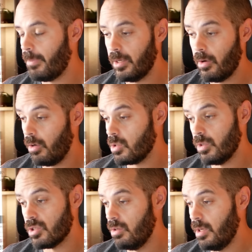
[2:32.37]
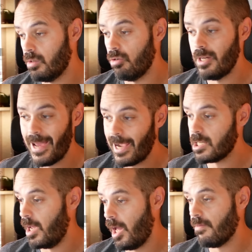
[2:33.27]
But it also would suit it to
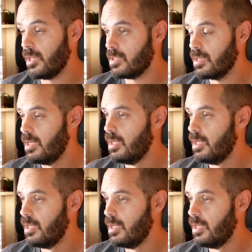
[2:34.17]
not have it.